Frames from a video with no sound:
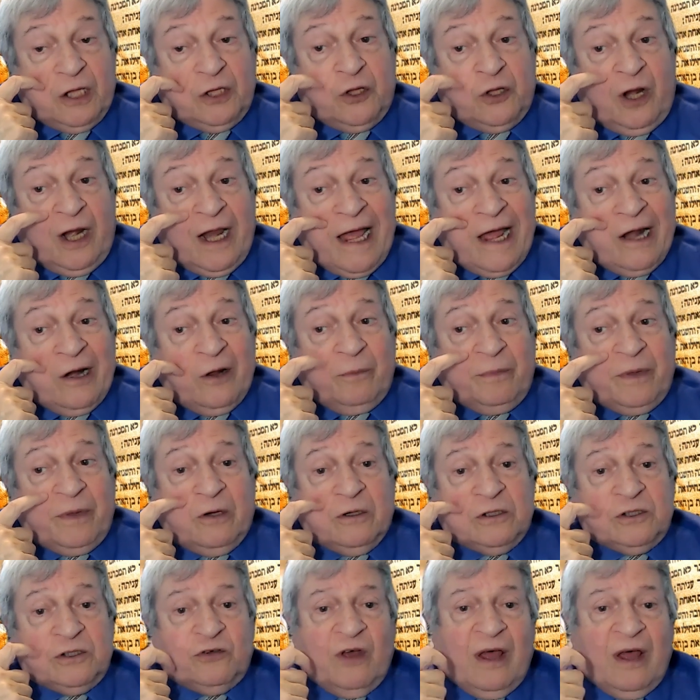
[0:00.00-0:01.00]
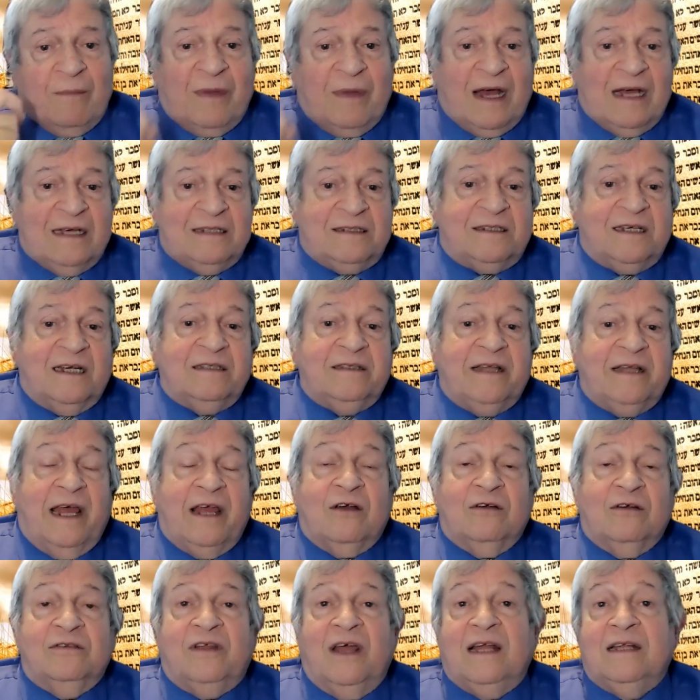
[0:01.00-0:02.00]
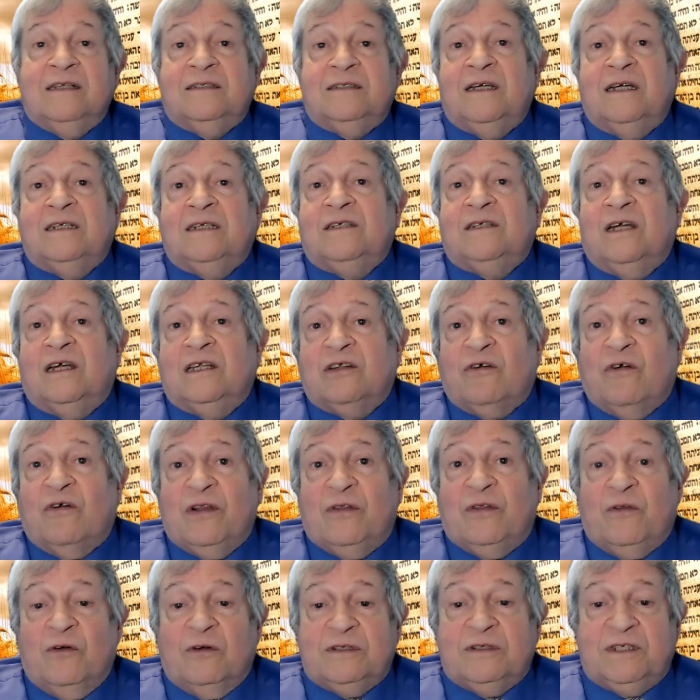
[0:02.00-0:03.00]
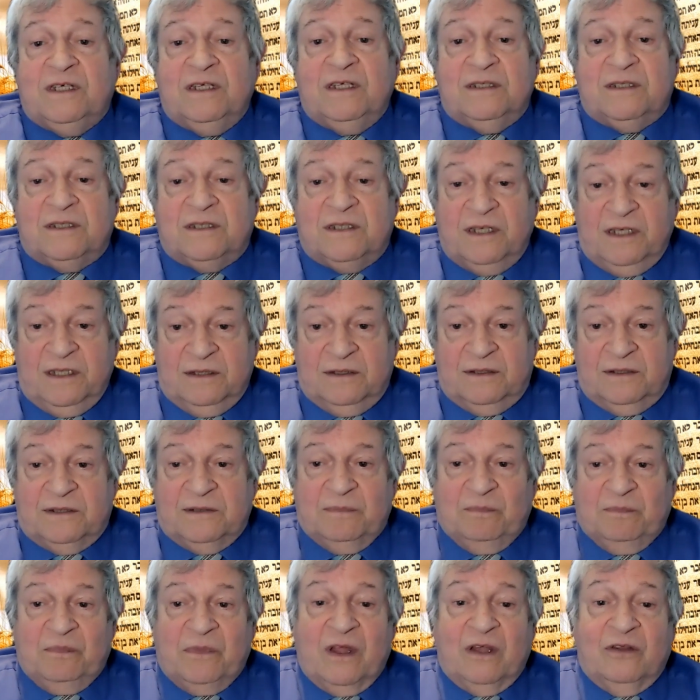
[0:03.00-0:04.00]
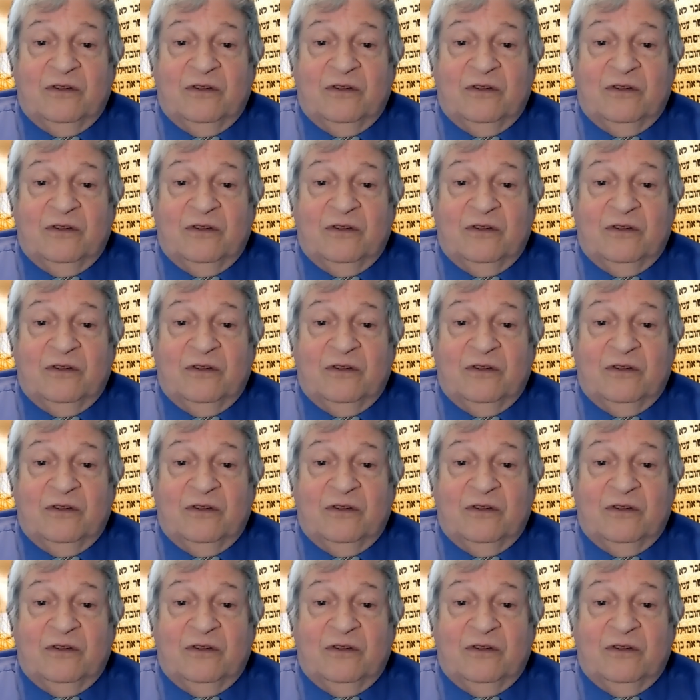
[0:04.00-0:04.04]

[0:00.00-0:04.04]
The latter because rabbis said they contain 613 seeds,